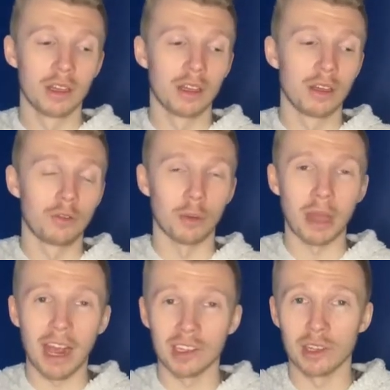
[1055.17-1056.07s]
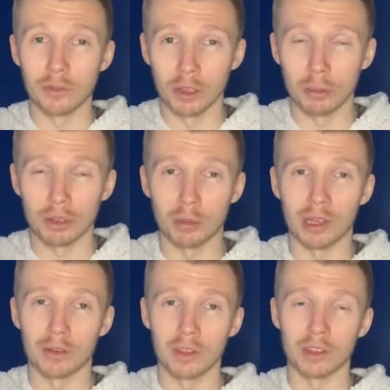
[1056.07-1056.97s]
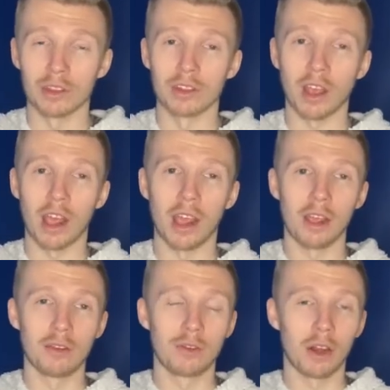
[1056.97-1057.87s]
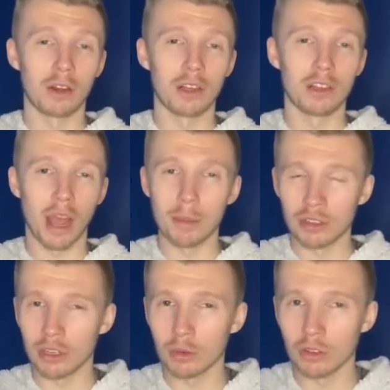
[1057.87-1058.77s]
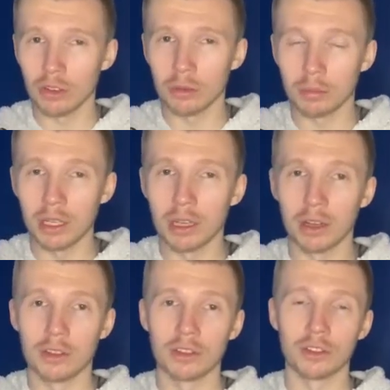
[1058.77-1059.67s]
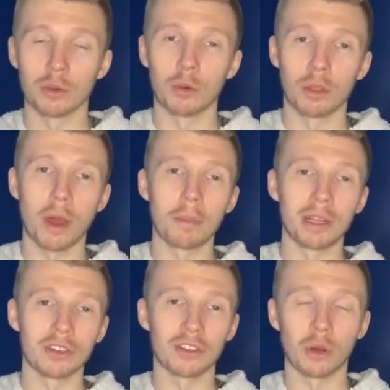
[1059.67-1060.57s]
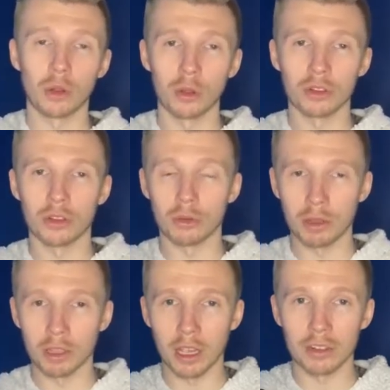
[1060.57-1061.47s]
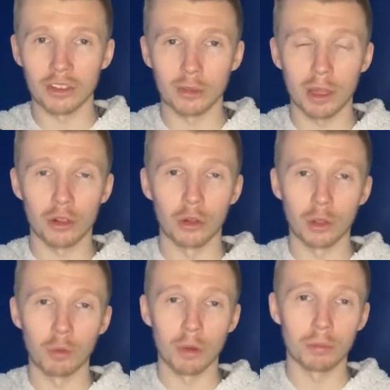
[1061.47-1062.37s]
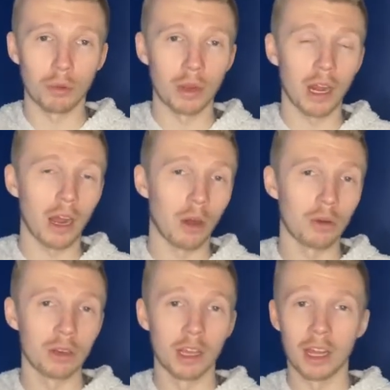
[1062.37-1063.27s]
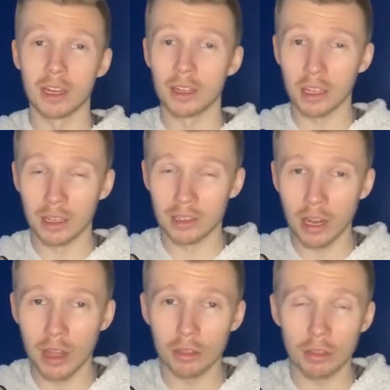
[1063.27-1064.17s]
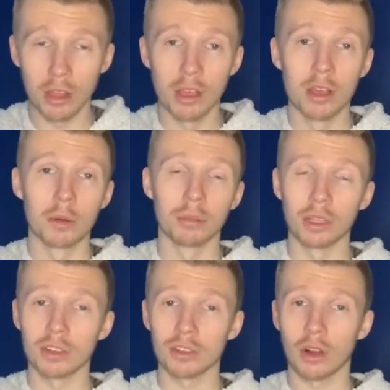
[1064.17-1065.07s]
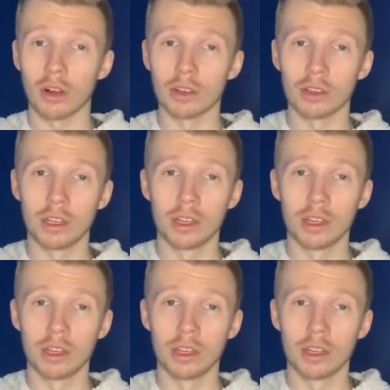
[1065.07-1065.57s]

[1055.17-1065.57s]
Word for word: From the Aston Villa perspective, this is a very damaging result because with them being so close to the relegation spot, they're only one point out and in tenth place currently